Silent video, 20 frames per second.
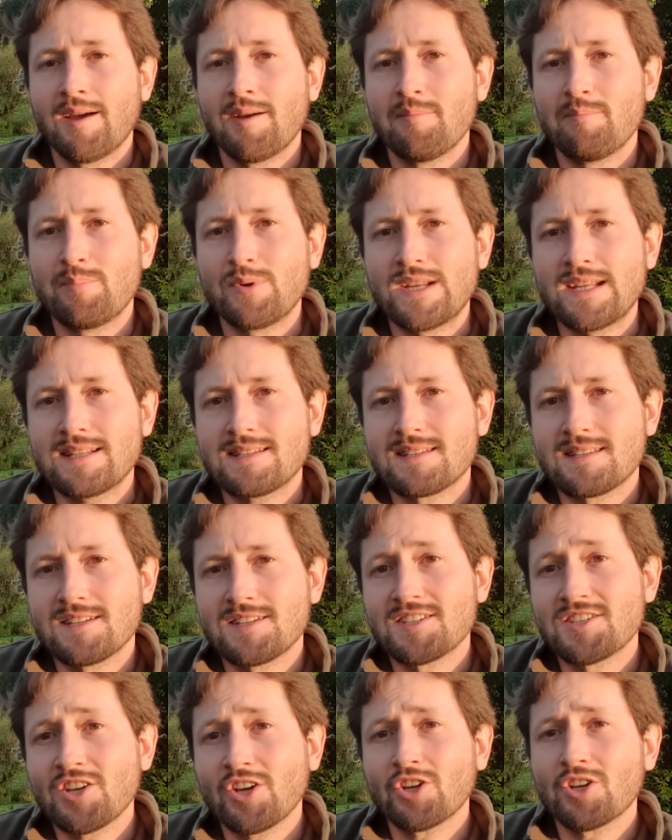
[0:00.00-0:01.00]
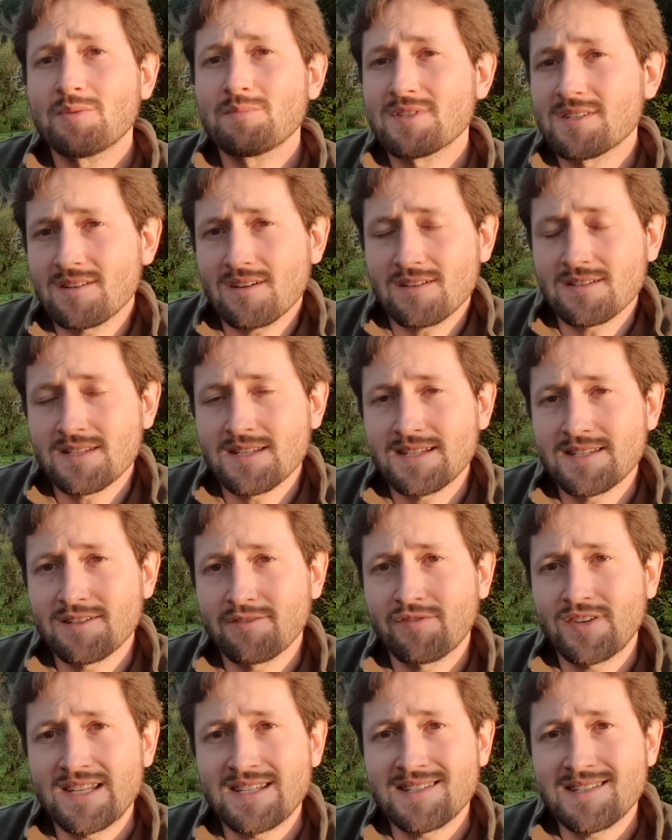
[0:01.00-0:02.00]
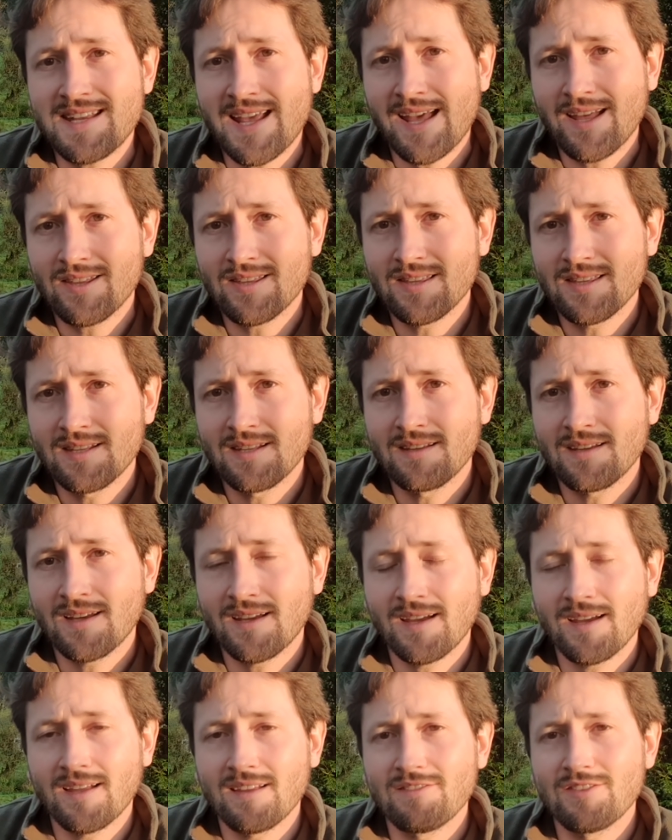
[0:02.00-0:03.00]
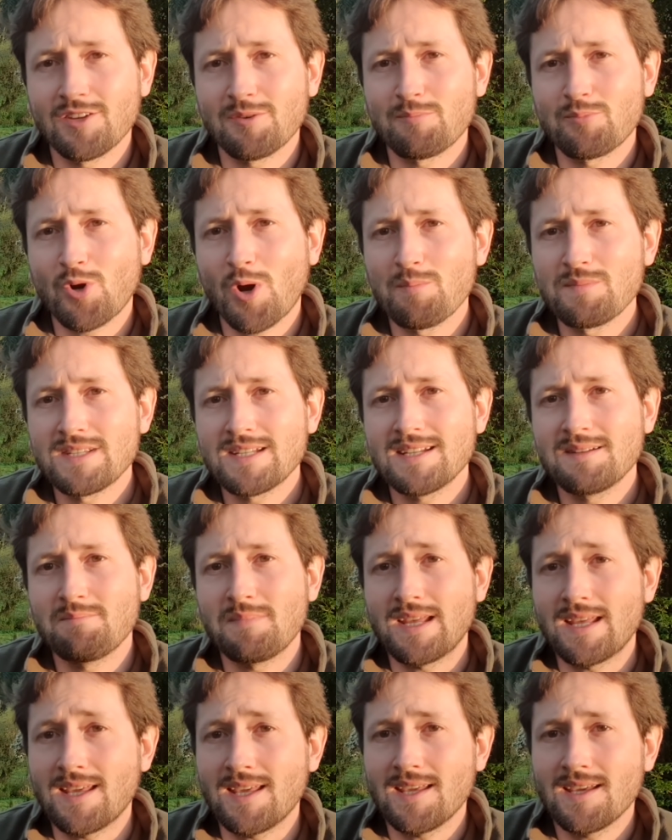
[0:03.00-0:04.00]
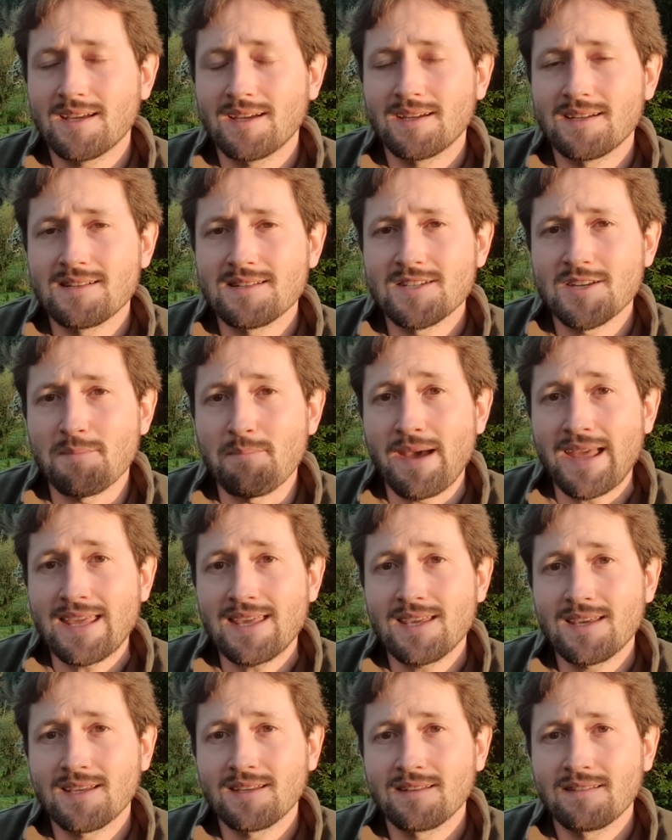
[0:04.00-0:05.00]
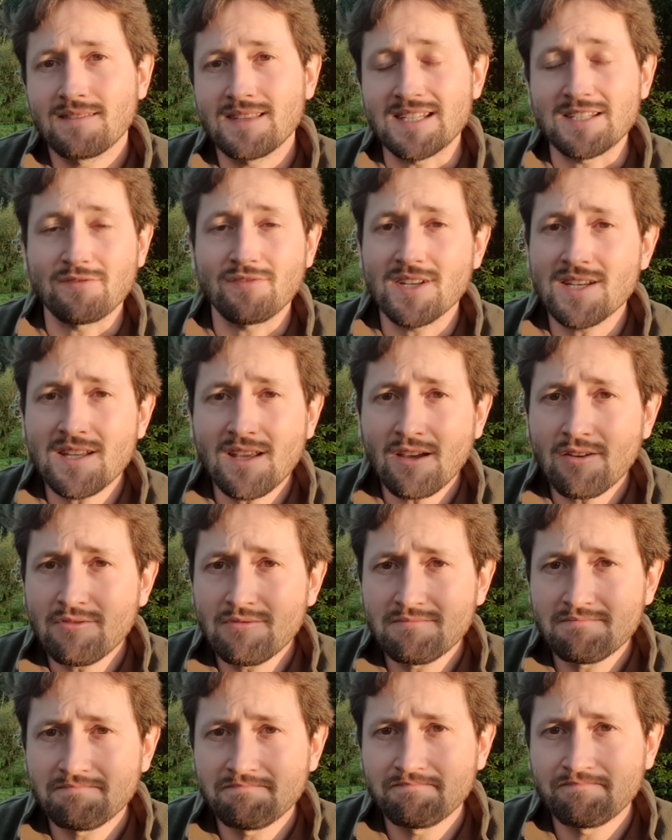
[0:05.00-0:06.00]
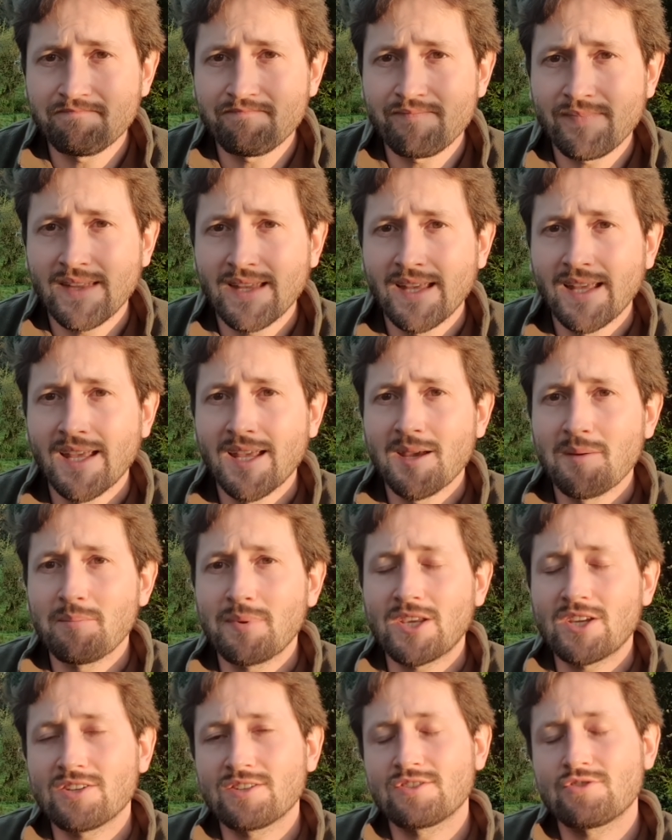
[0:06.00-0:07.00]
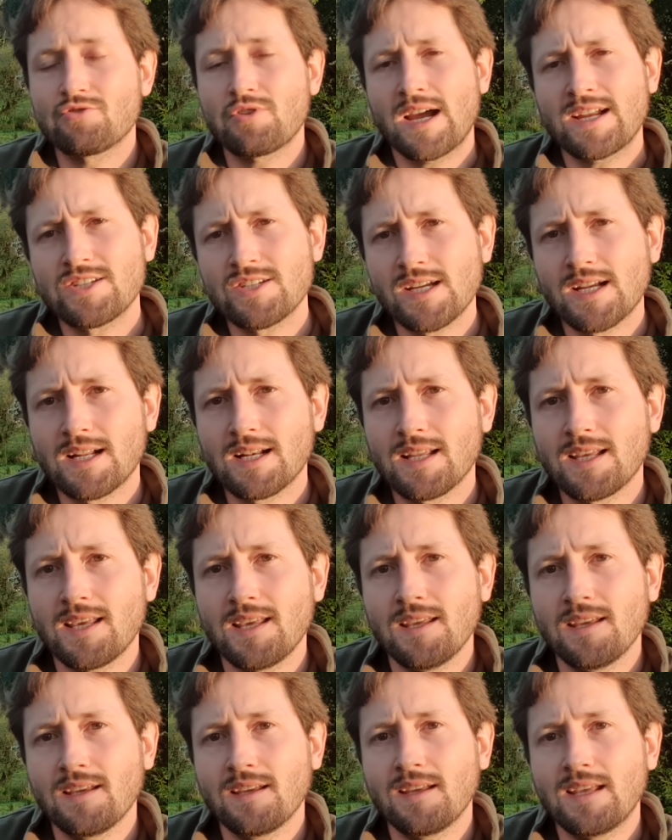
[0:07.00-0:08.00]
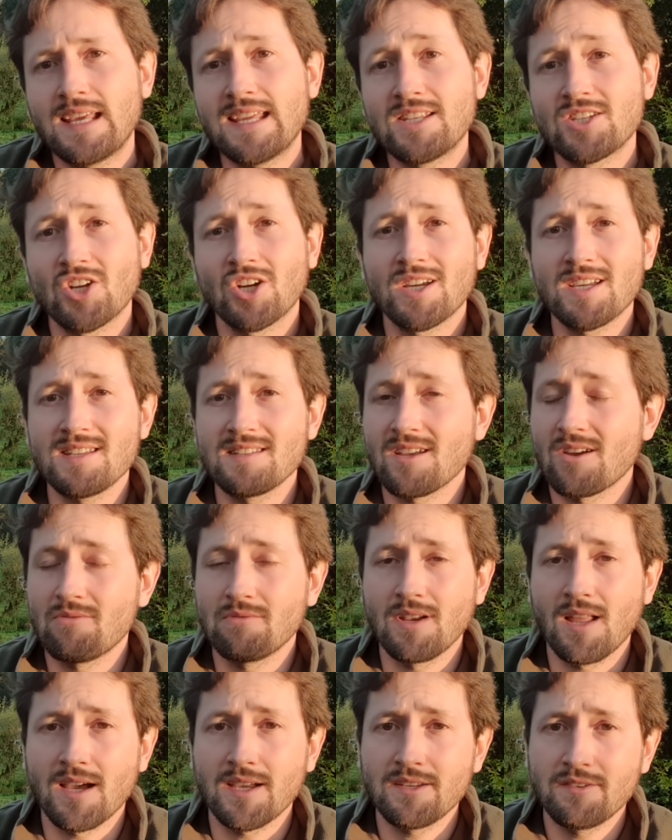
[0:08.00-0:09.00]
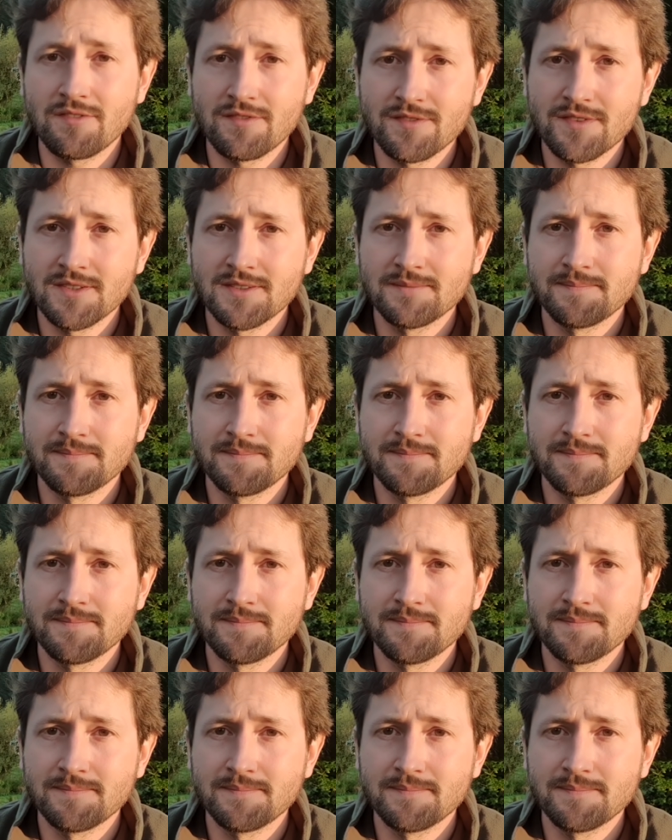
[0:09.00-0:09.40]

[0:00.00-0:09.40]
But it's the circumstances of his death that prompted me to make this video, because tragically he took his own life.